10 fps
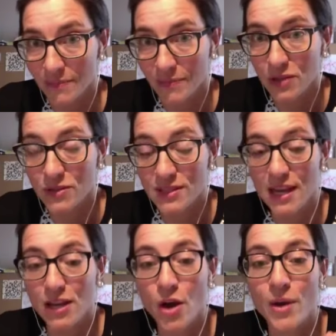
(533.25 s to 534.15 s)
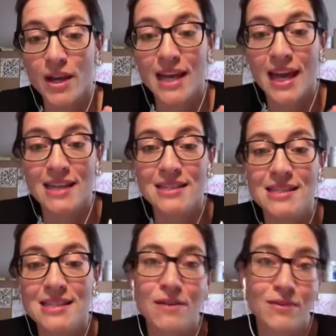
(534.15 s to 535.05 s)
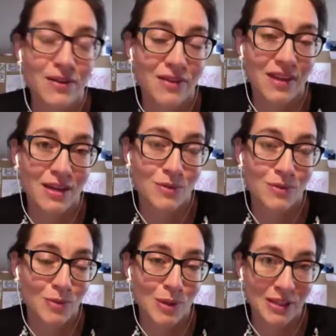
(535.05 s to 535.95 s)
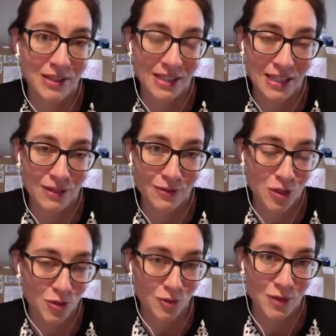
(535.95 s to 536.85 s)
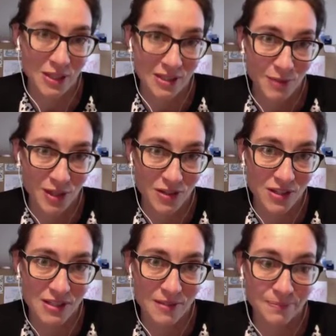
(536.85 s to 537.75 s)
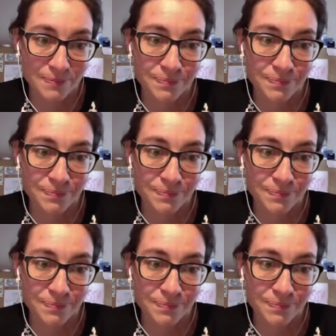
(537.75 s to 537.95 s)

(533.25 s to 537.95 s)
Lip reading: because they go against everything what we believe we should feel as mothers.